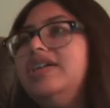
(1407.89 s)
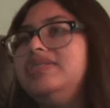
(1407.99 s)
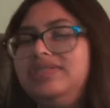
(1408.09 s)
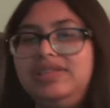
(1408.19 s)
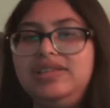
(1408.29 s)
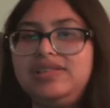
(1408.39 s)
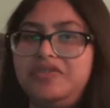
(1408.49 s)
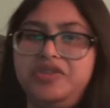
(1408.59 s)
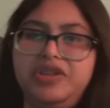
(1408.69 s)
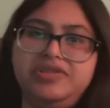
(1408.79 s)
sees like
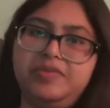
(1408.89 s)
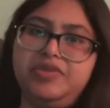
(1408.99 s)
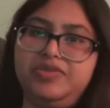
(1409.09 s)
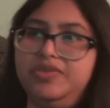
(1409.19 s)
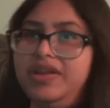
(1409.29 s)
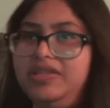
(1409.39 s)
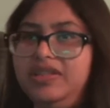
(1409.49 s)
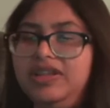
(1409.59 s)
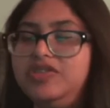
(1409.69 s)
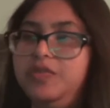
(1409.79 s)
Rhaenyra is able to do anything
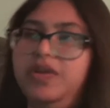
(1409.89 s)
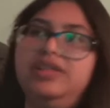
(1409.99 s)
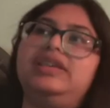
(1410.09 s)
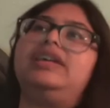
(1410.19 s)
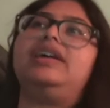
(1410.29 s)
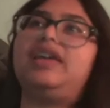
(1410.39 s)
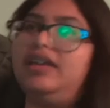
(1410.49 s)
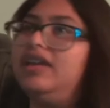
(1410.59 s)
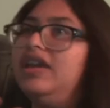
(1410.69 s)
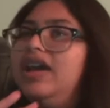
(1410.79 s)
that she wants. Like again,
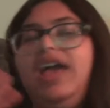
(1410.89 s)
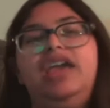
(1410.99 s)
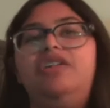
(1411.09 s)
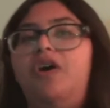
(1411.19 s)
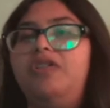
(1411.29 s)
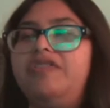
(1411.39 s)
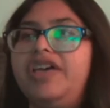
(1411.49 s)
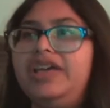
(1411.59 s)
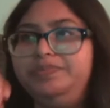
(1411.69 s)
I get all of that,